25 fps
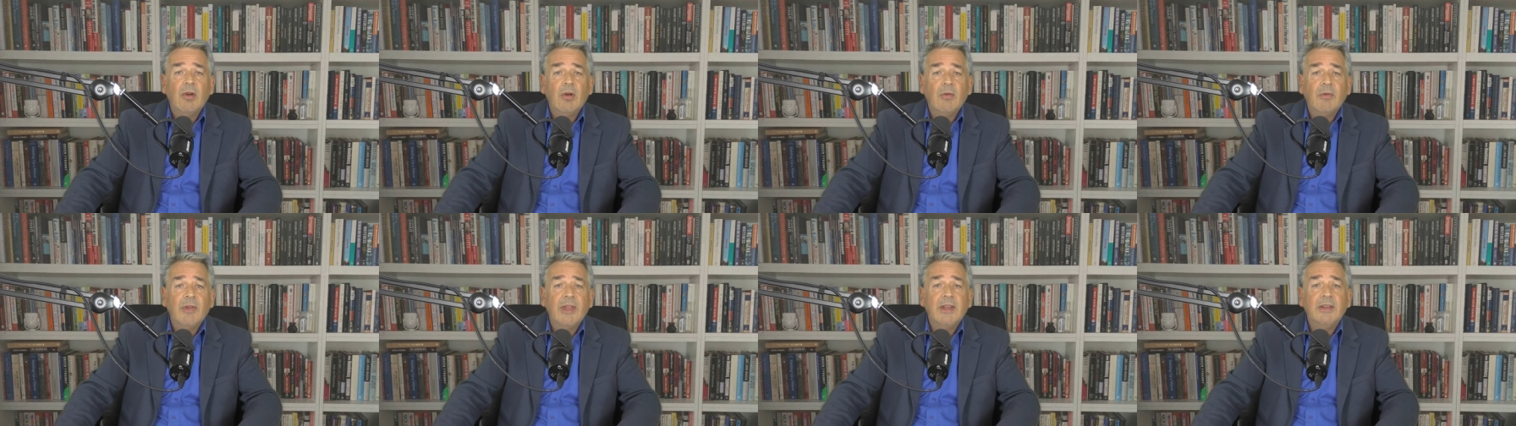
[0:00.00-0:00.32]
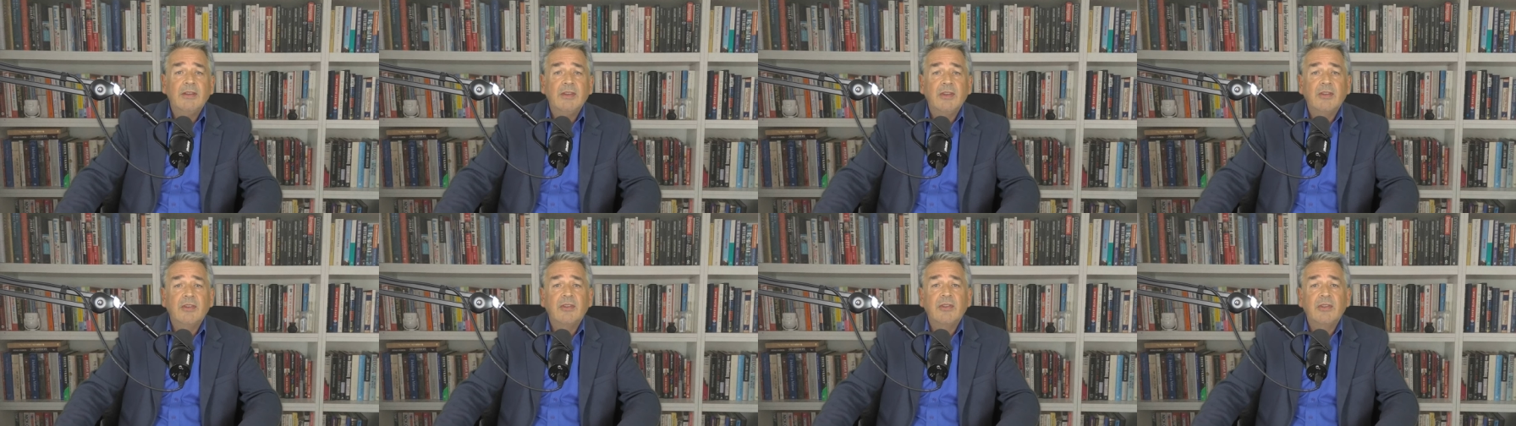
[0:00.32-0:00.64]
of a
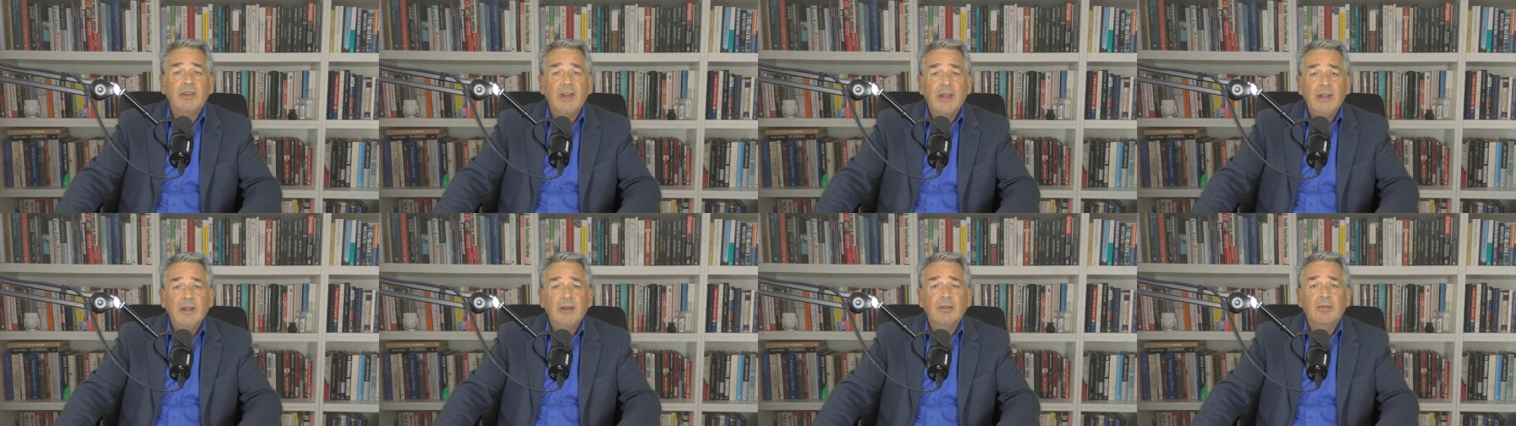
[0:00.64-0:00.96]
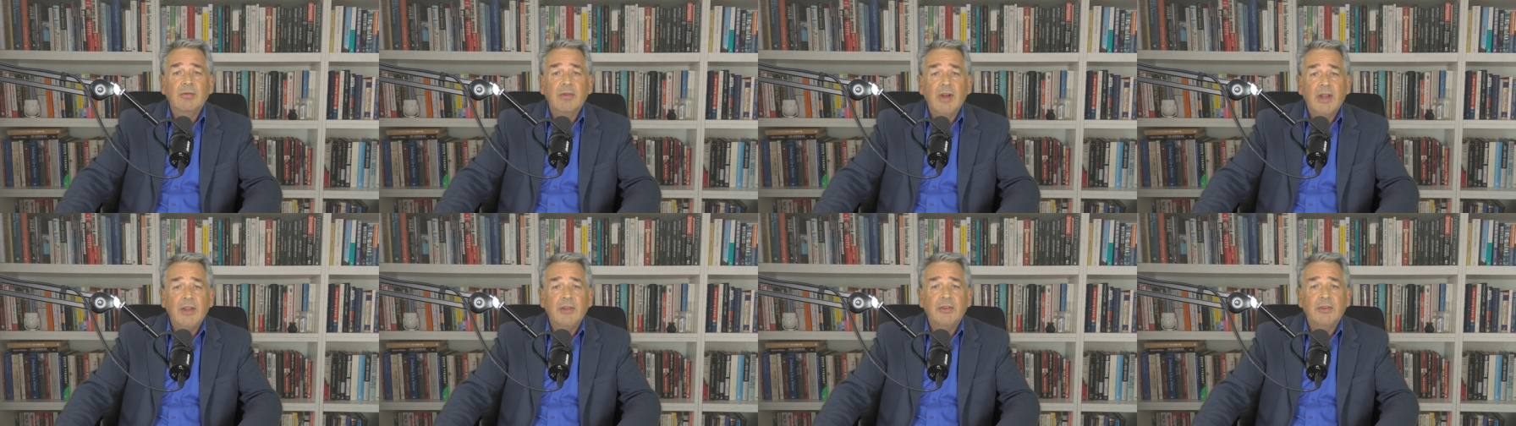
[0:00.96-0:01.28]

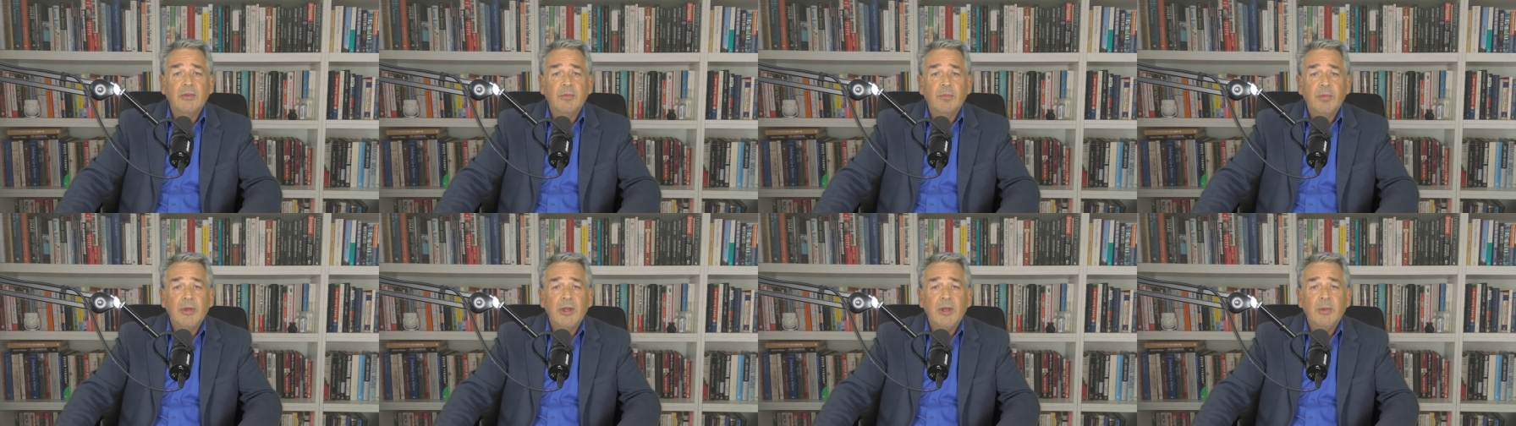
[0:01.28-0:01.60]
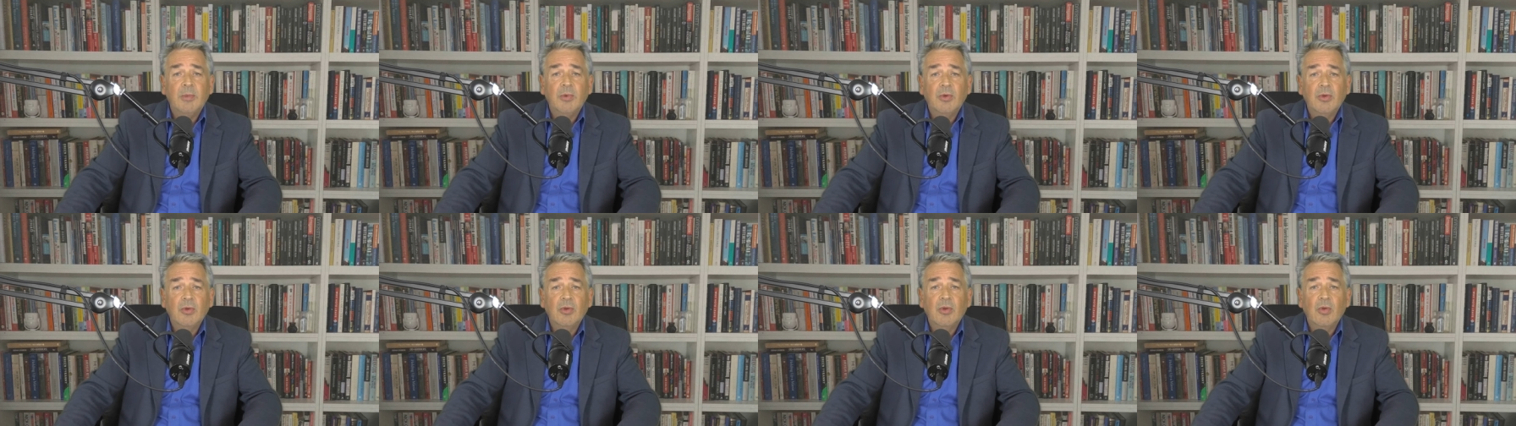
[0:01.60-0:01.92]
distinct race of
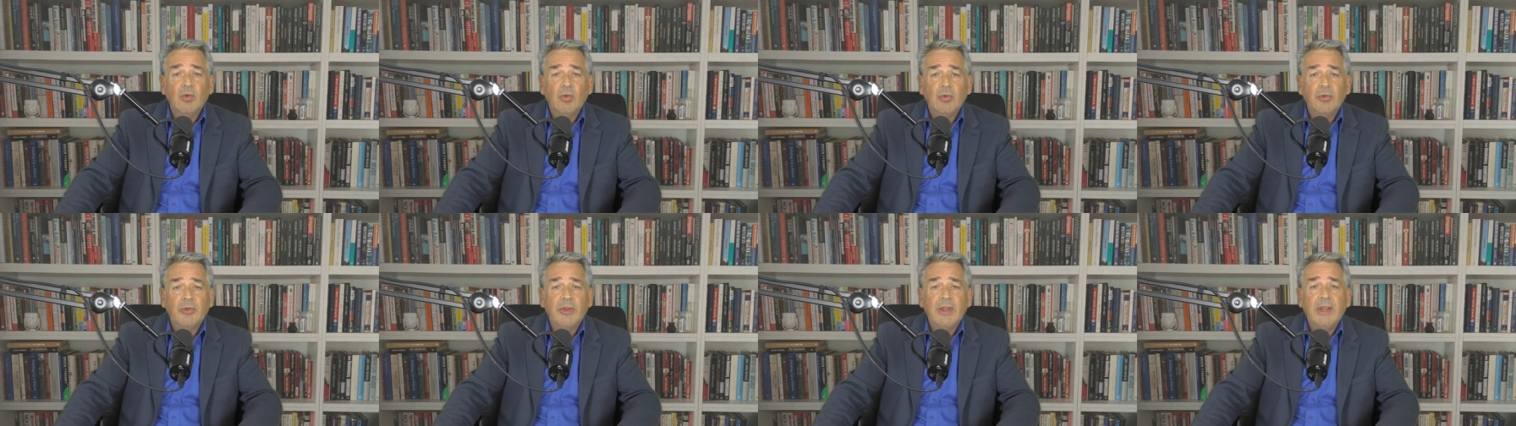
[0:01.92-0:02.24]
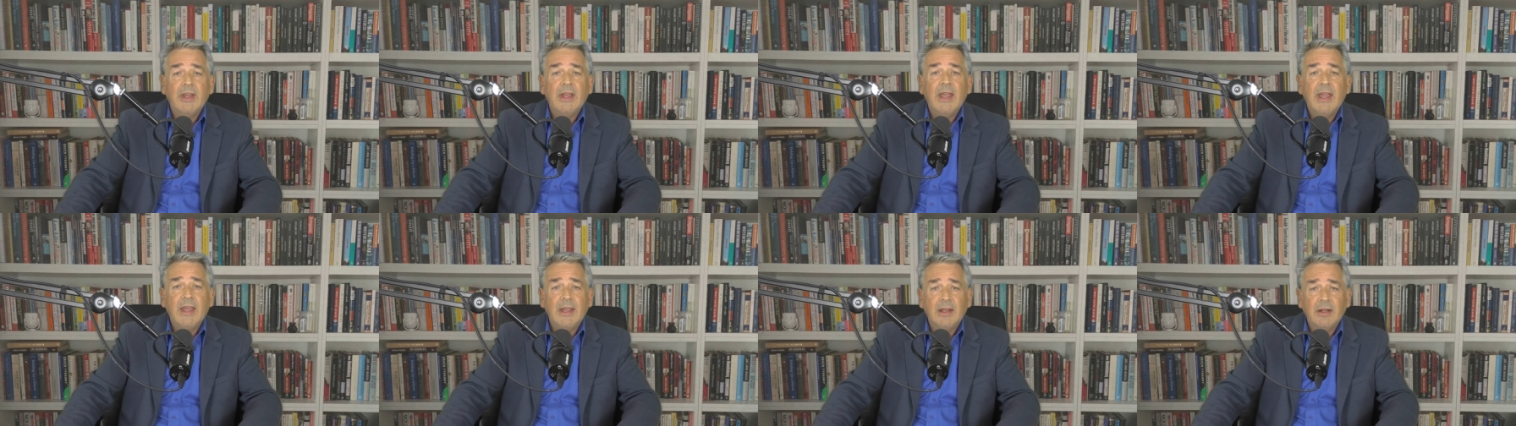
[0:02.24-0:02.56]
people called
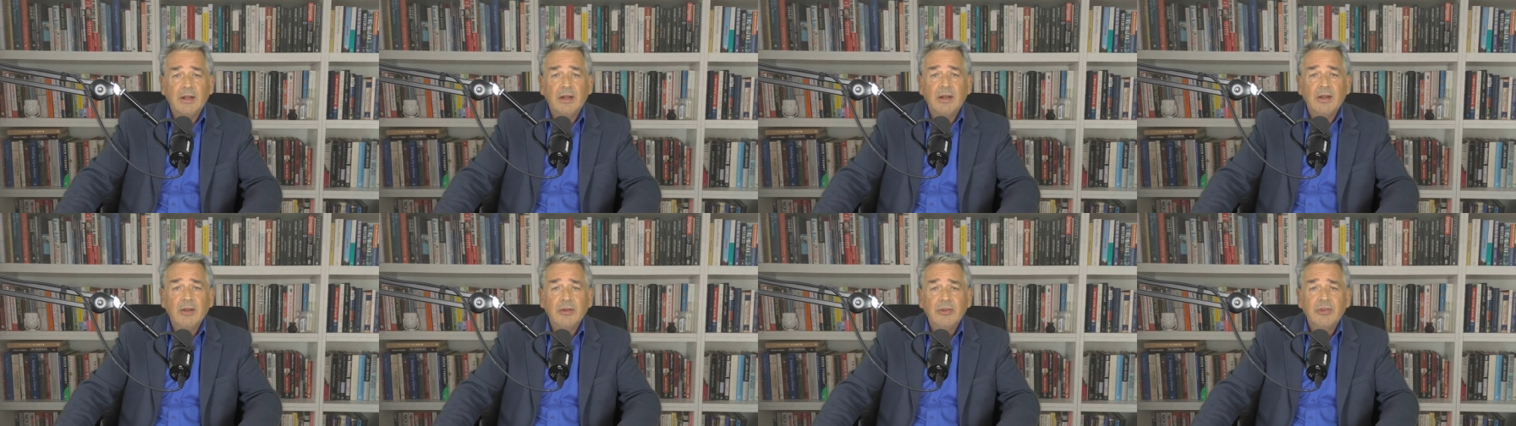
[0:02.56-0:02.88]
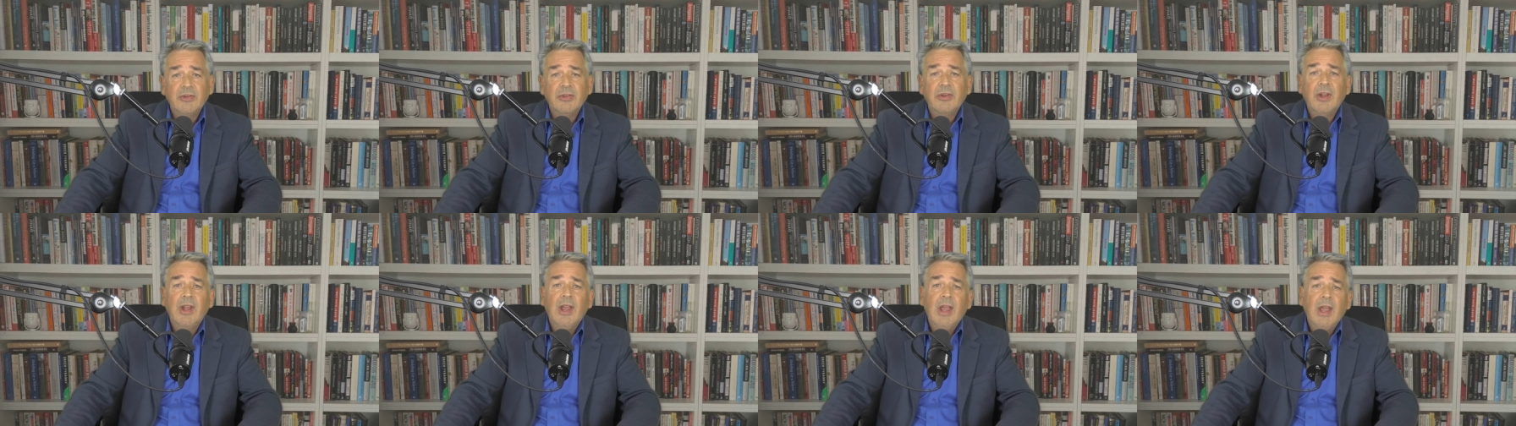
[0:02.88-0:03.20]
the
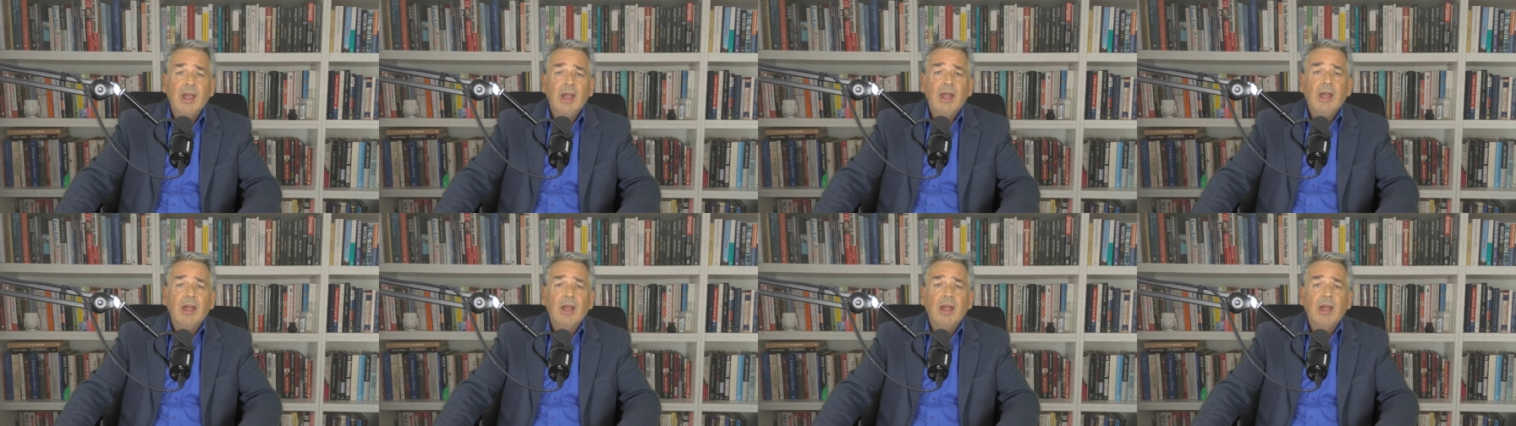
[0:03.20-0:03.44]
English,